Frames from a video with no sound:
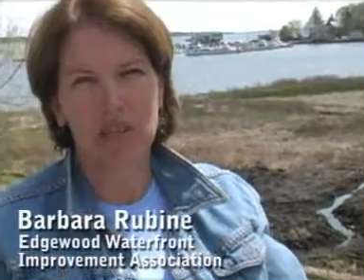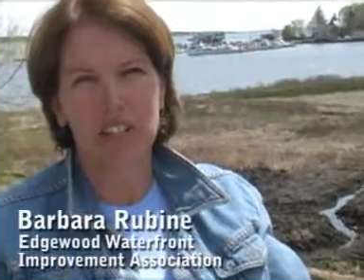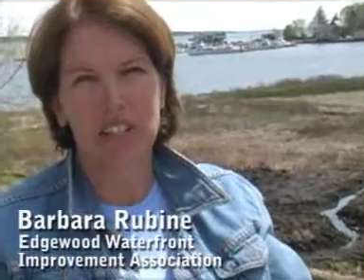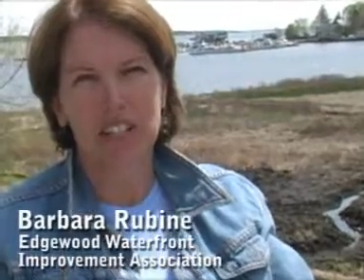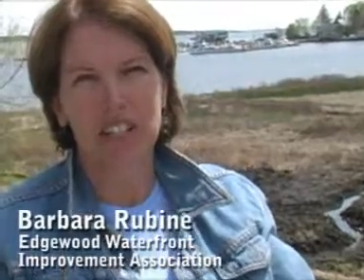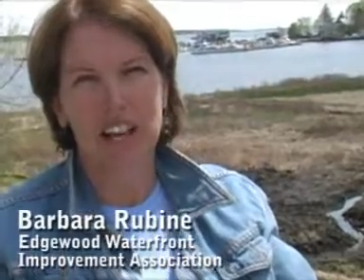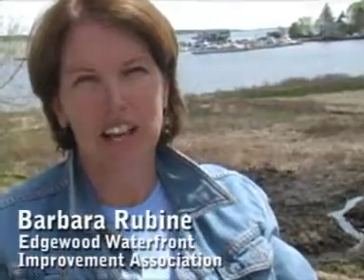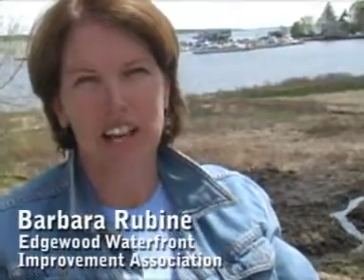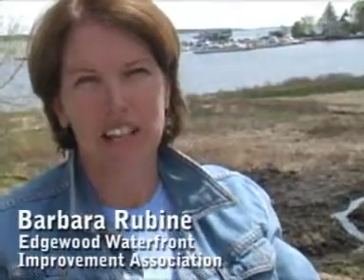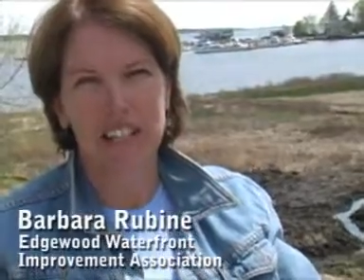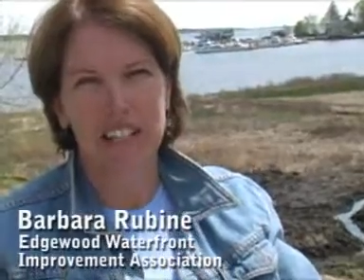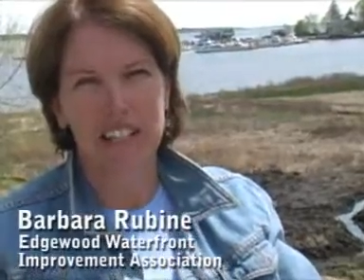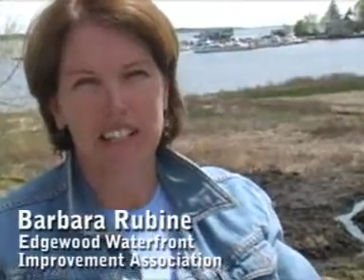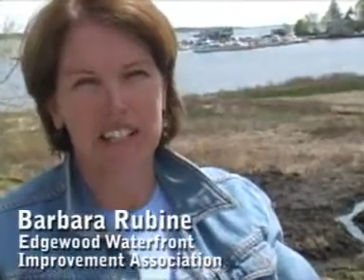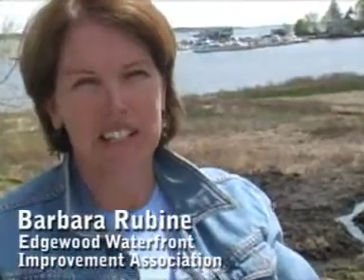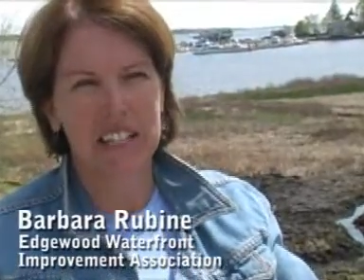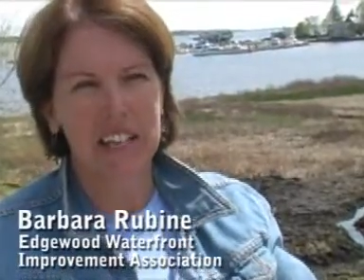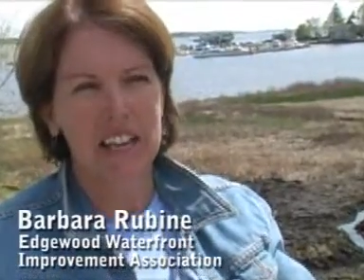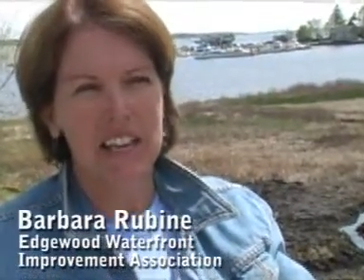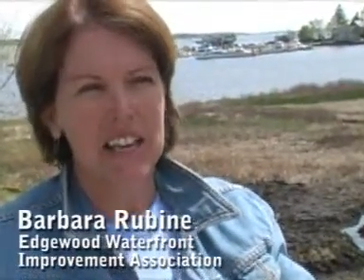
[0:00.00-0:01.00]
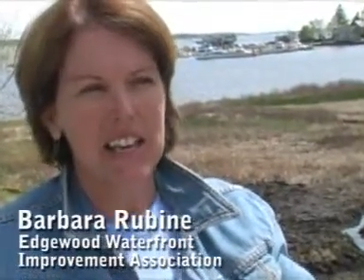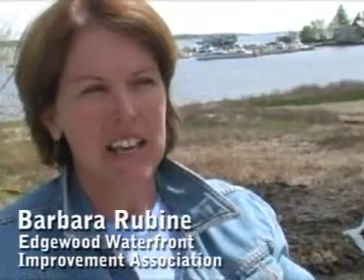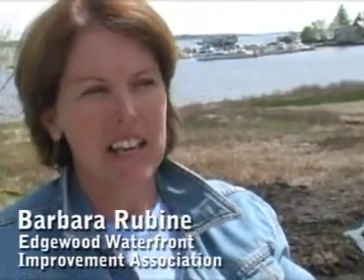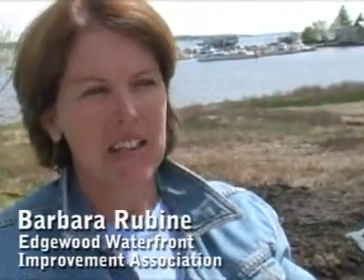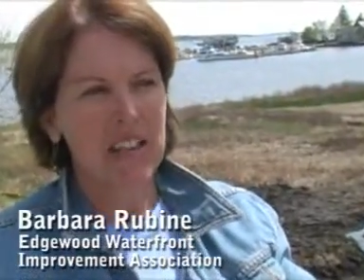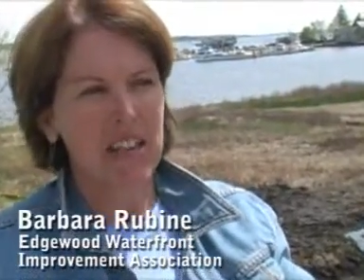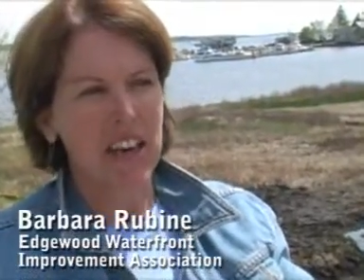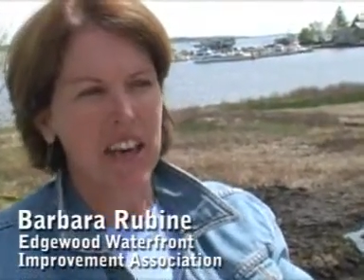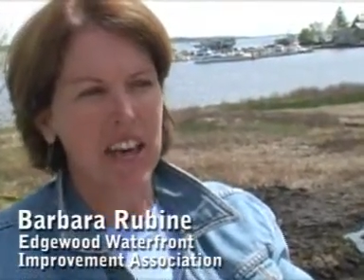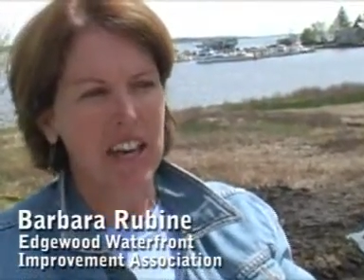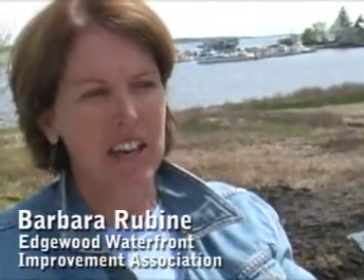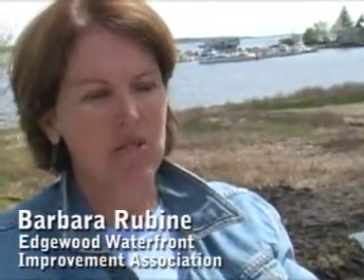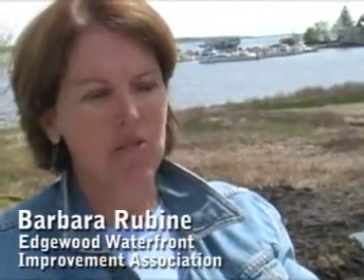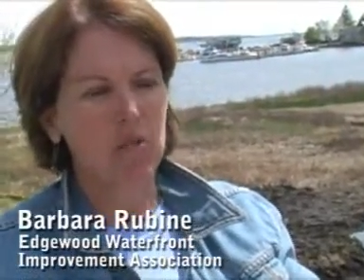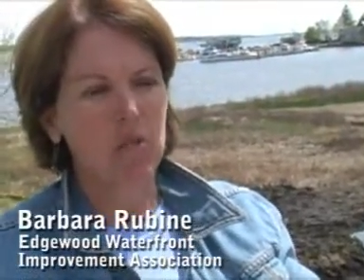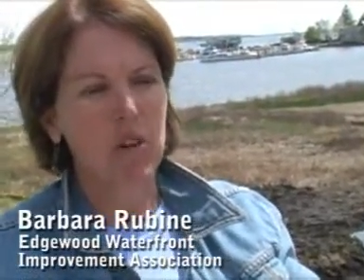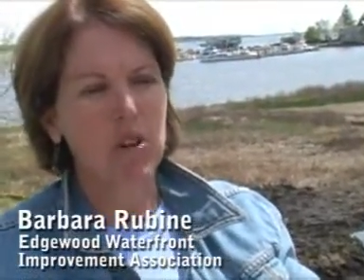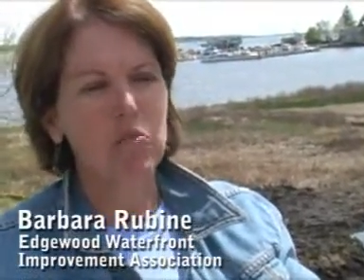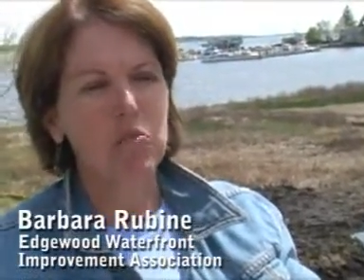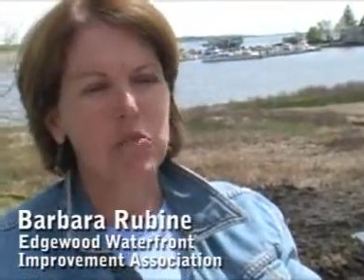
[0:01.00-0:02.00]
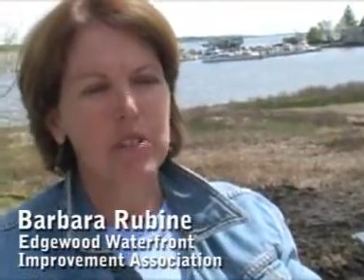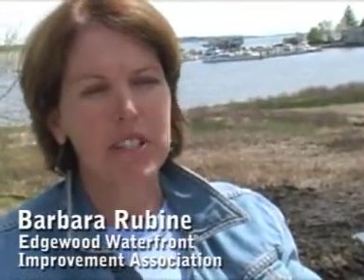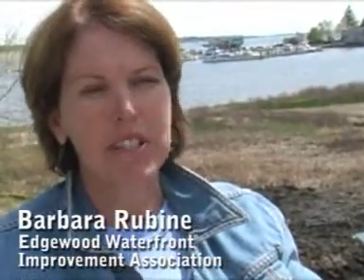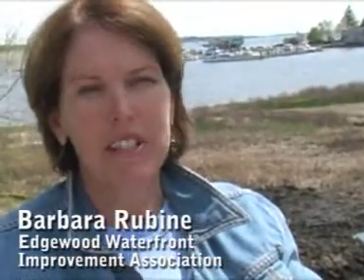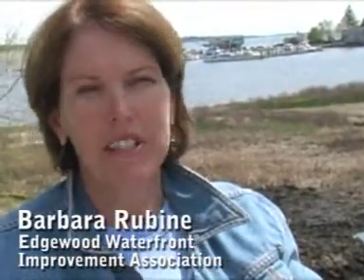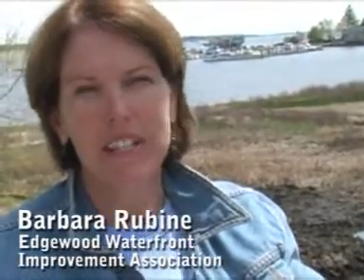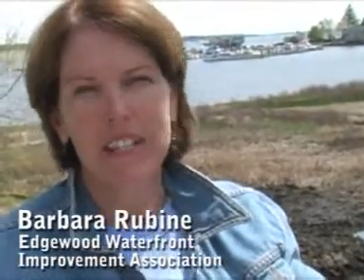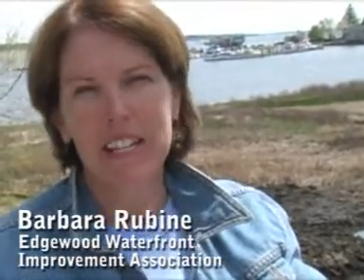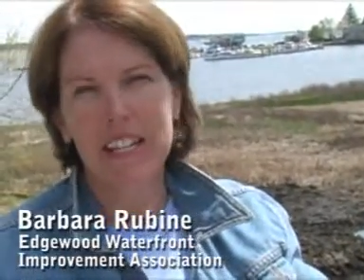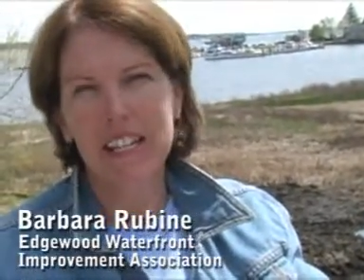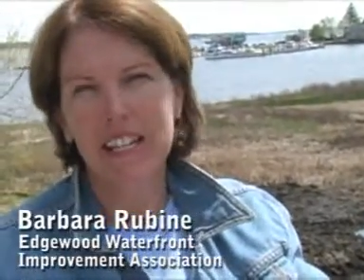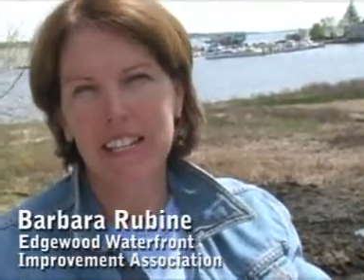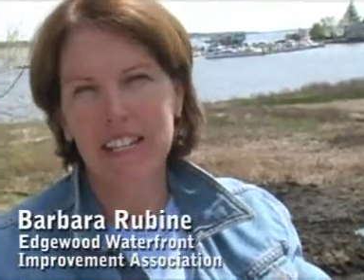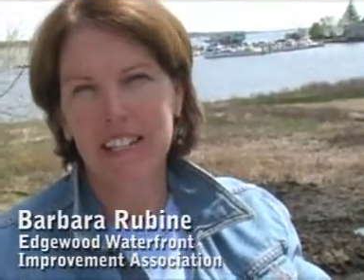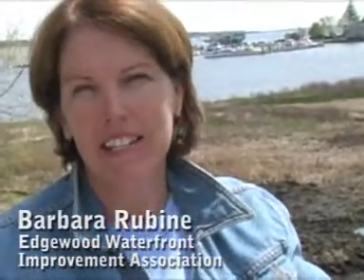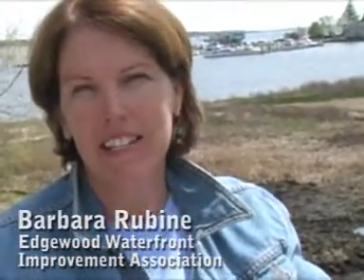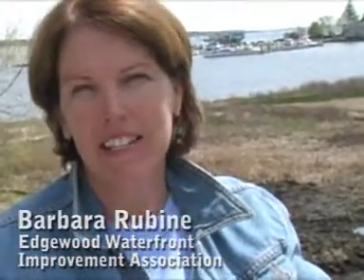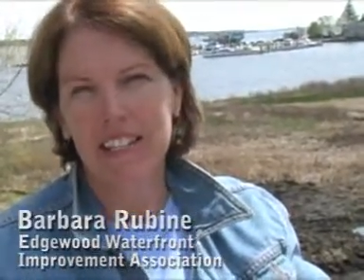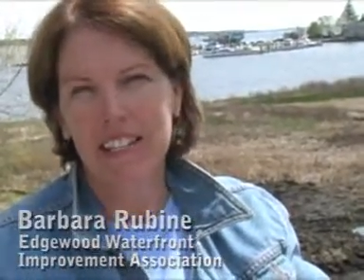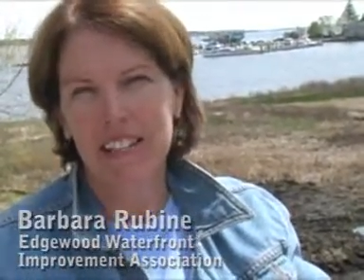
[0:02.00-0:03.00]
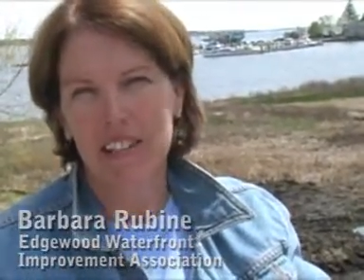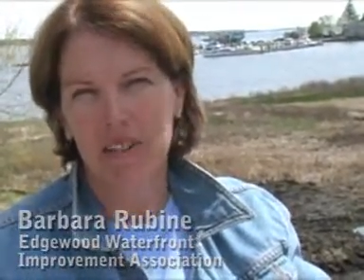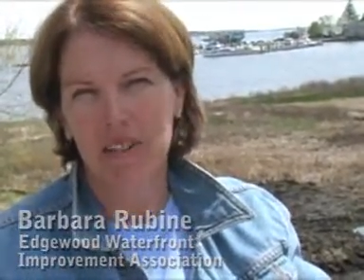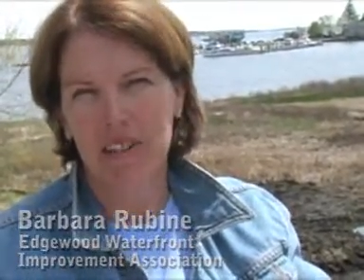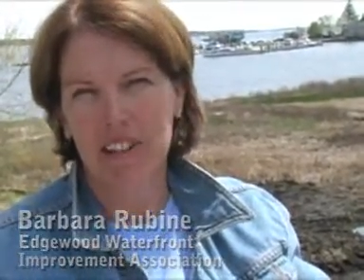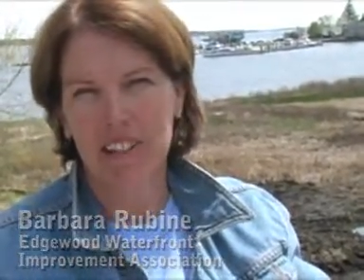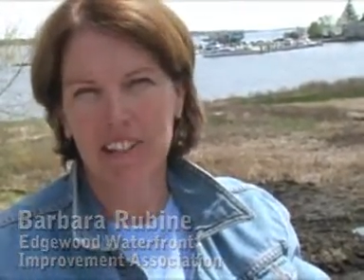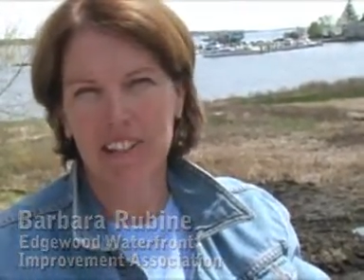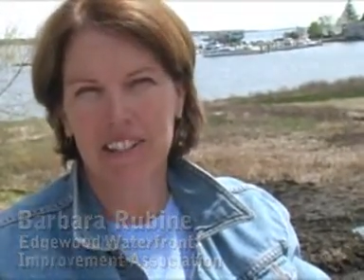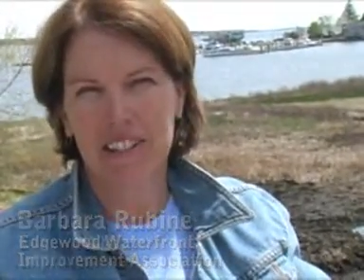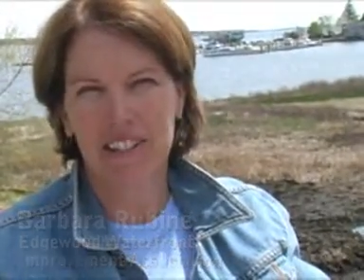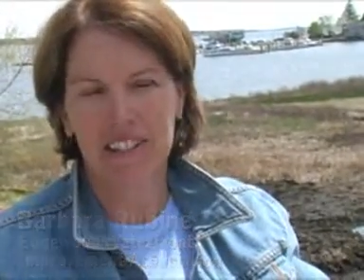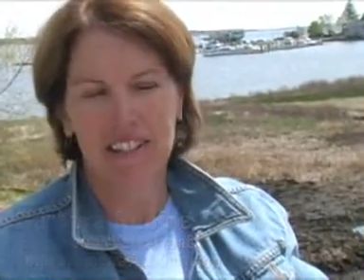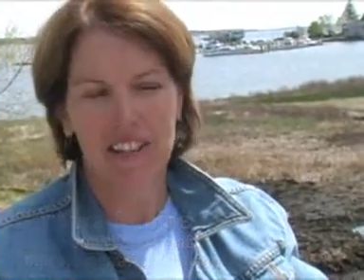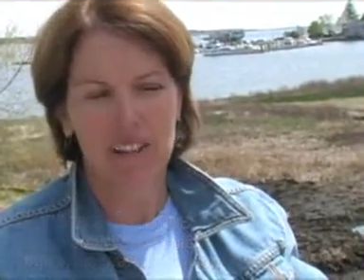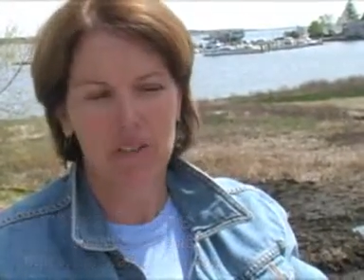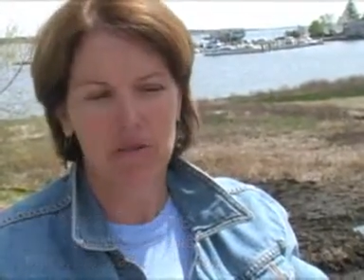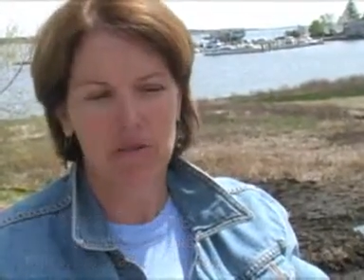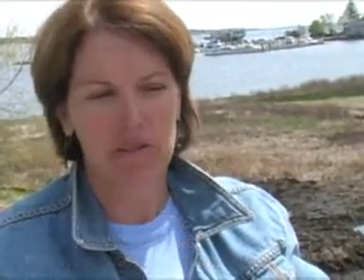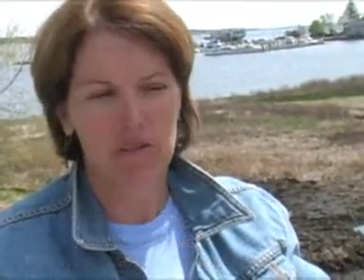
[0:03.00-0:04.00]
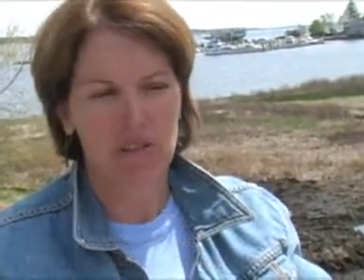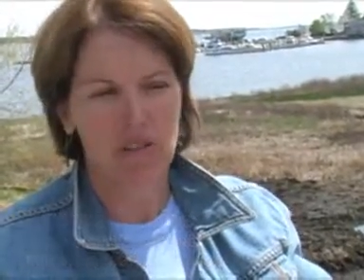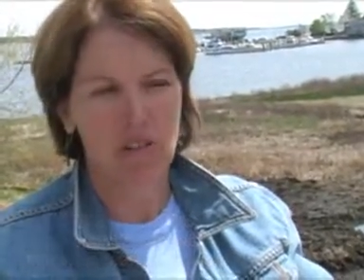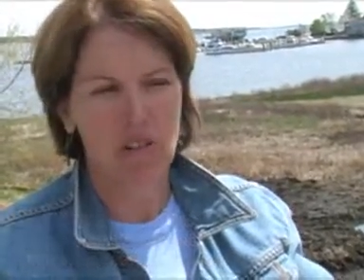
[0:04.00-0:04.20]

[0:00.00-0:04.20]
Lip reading: realized that what was needed here at Stillhouse